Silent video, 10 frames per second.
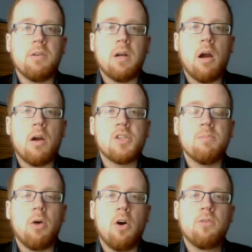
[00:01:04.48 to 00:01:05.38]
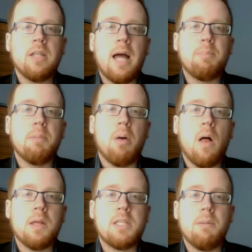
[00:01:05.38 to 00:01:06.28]
there are some overlapping
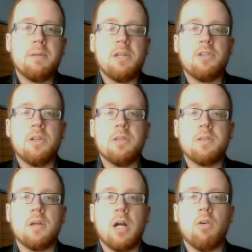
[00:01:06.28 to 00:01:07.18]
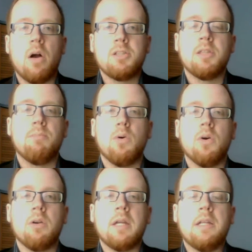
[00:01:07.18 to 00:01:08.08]
policy positions across the
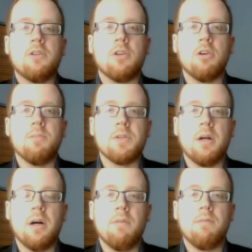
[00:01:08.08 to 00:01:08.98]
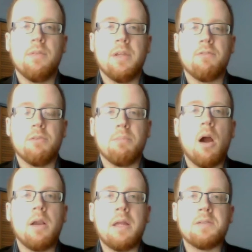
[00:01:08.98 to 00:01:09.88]
board in terms of the different
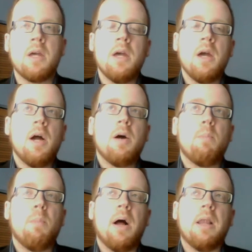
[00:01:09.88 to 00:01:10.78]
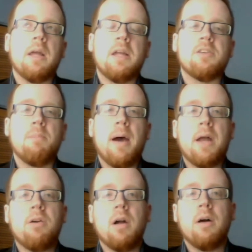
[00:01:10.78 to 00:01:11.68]
parties, but it's a
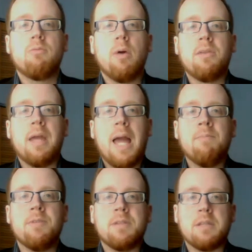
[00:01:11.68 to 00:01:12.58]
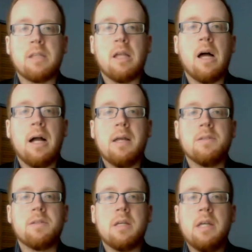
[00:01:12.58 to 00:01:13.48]
matter of where the emphasis
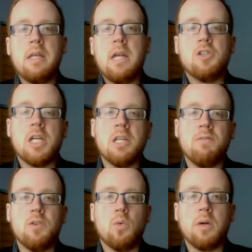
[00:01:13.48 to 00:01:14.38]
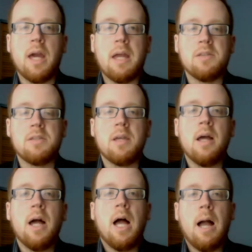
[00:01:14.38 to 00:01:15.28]
lies in each individual case.
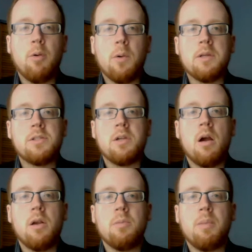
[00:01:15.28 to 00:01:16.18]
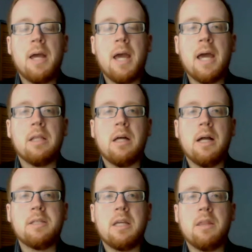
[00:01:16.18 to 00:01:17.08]
I'm going to start by
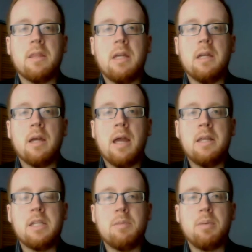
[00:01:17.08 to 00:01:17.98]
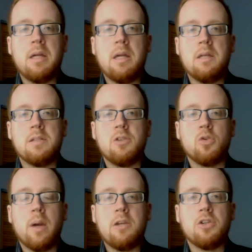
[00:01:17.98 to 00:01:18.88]
analyzing the NDP
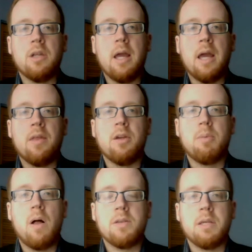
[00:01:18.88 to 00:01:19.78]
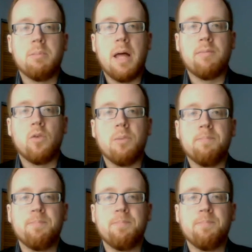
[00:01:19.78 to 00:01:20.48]
situation and their policy platform.